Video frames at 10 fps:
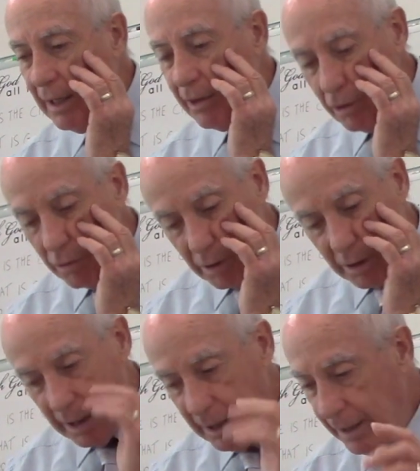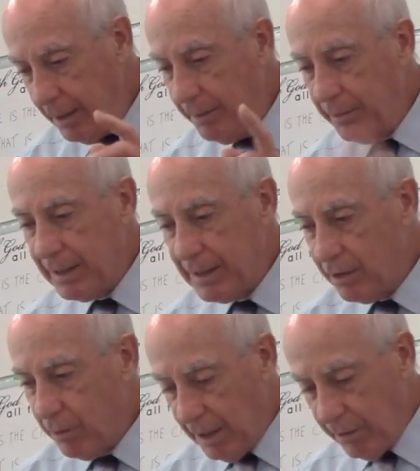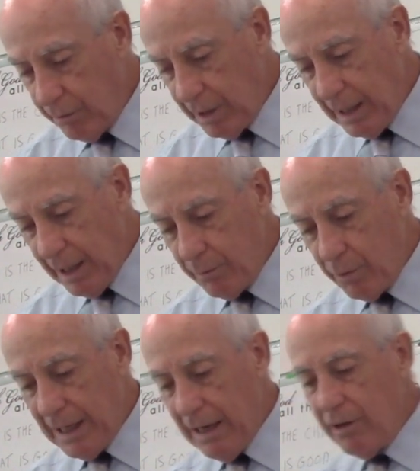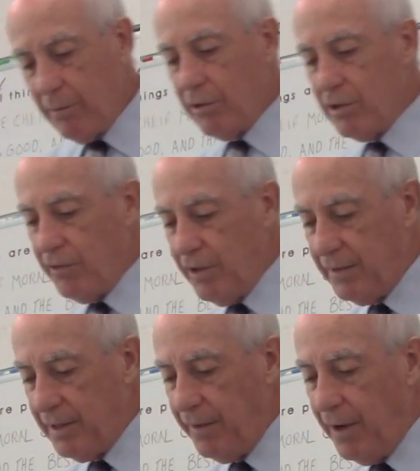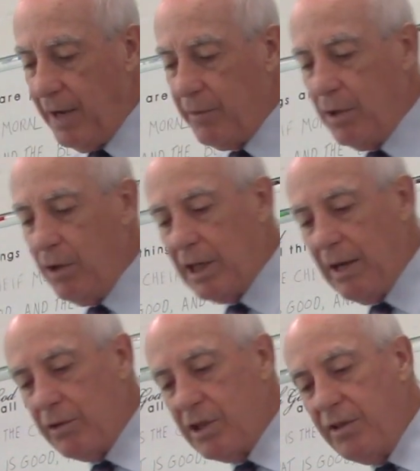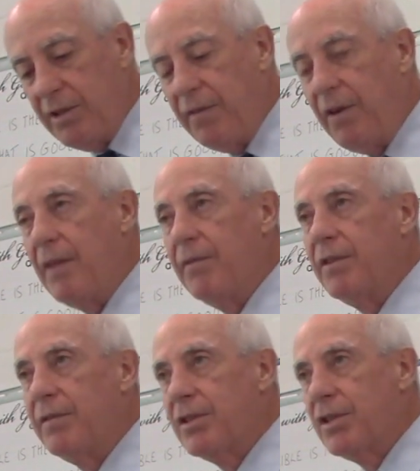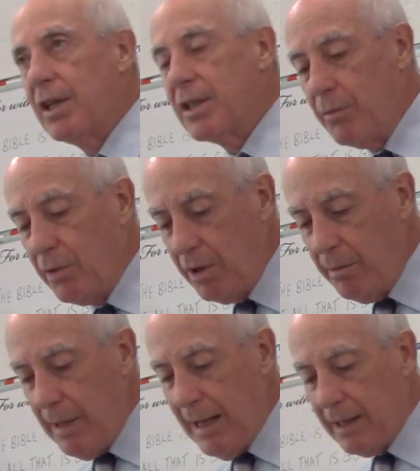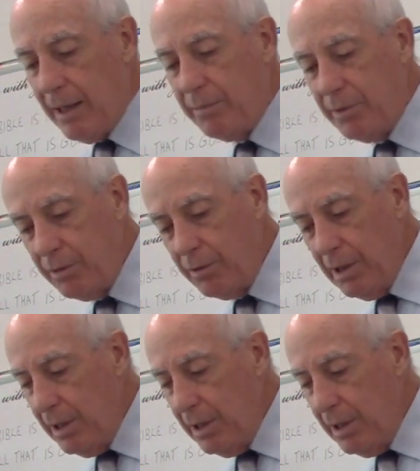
Luke, what did I say, 23, and we're down to verse 55. We want to look at verse 55 and 56, and we're going to back up to